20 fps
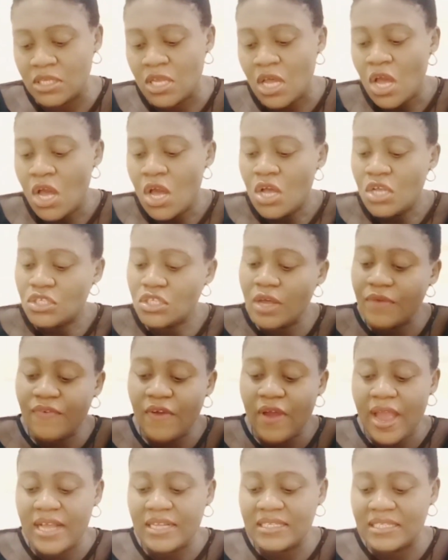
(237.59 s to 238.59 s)
it. So
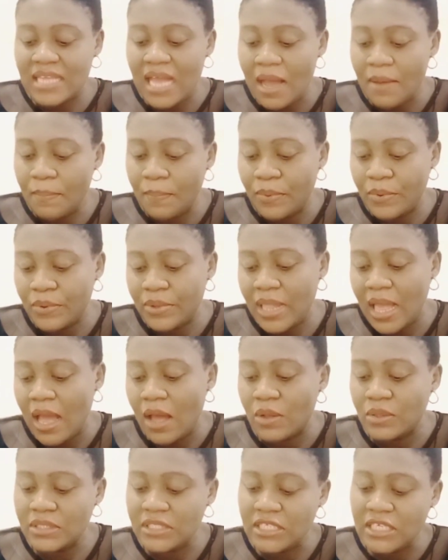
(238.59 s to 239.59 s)
for example, now